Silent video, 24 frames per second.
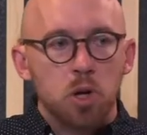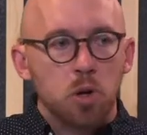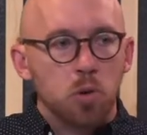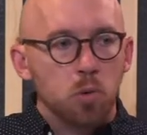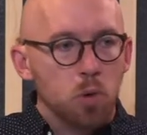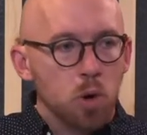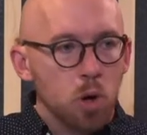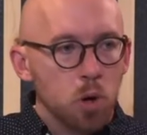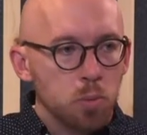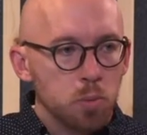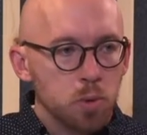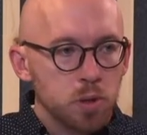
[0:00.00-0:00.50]

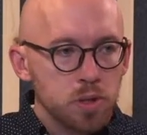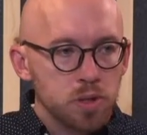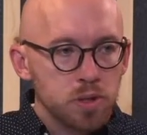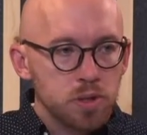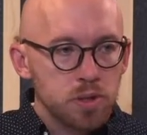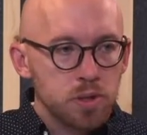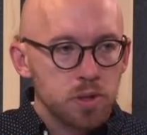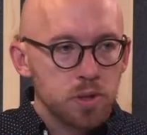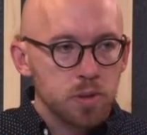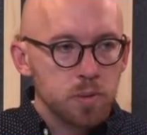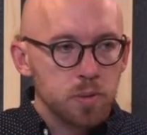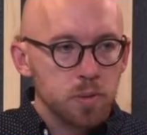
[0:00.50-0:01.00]
Rome
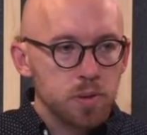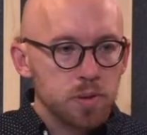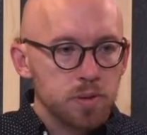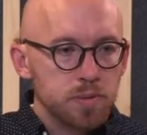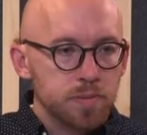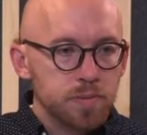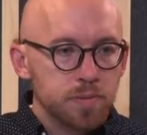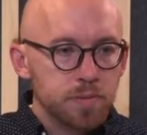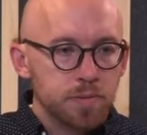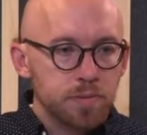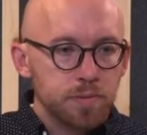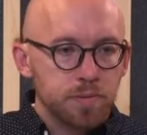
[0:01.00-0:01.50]
was
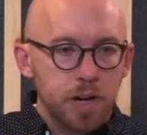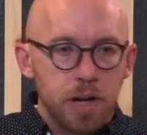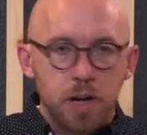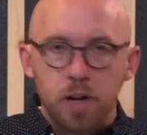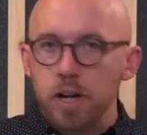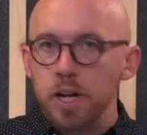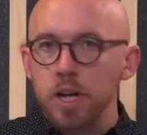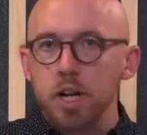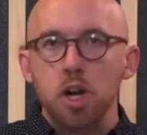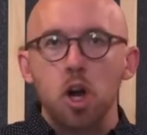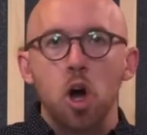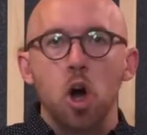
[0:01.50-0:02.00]

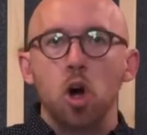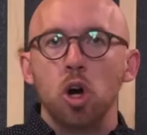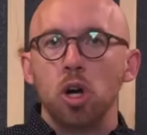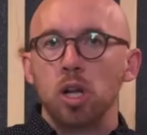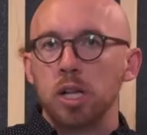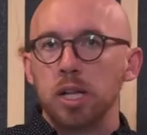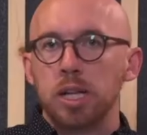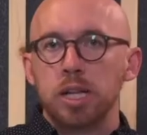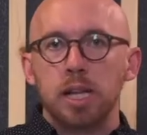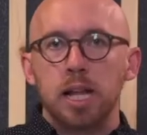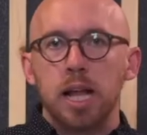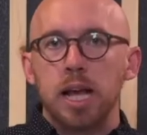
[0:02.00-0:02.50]
very
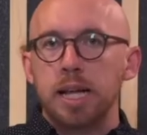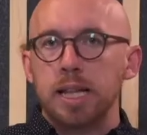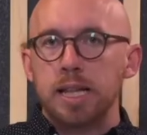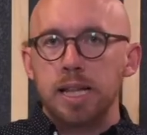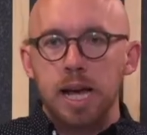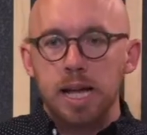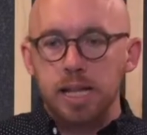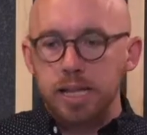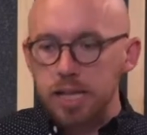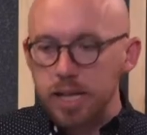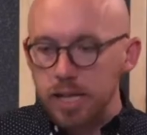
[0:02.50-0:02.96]
gnarly like that.